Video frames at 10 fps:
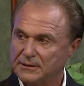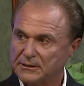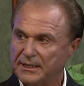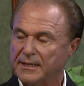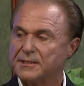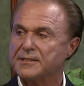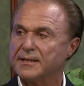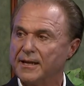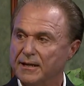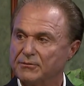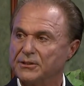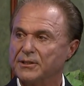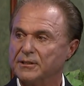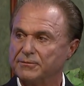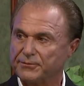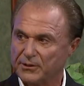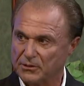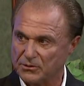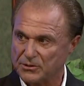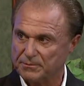test everything
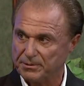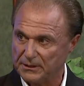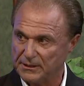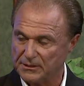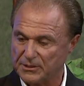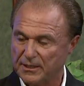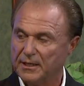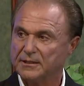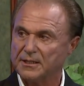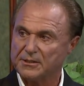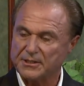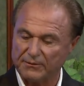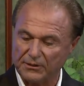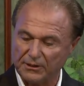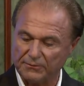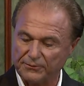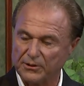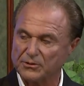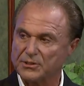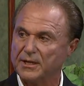first, oh, please. Man. Test everything
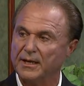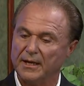first.